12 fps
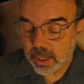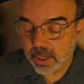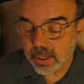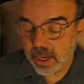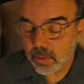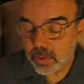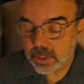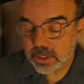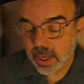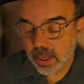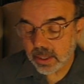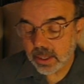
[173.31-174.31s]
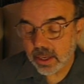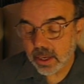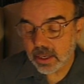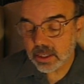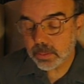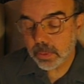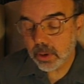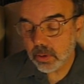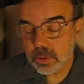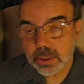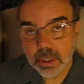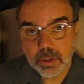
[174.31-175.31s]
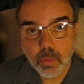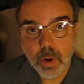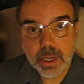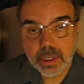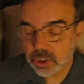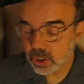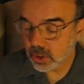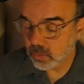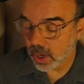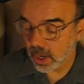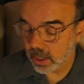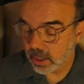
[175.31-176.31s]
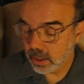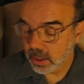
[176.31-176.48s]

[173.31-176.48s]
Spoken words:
and now its head lay exposed on the white sheetrock.